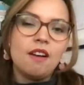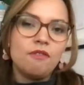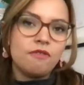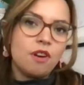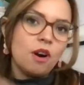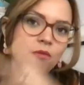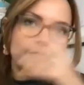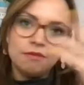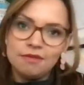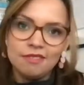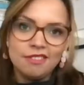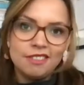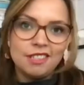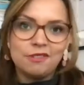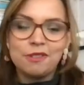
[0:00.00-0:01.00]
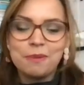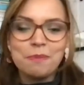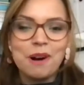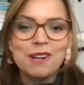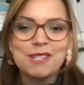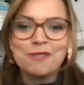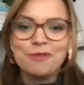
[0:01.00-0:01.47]
from different
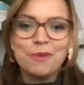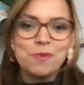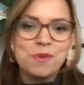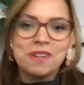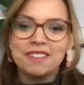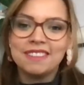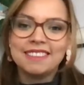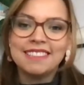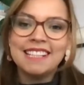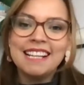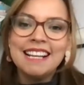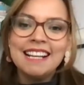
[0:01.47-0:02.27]
parts of the world.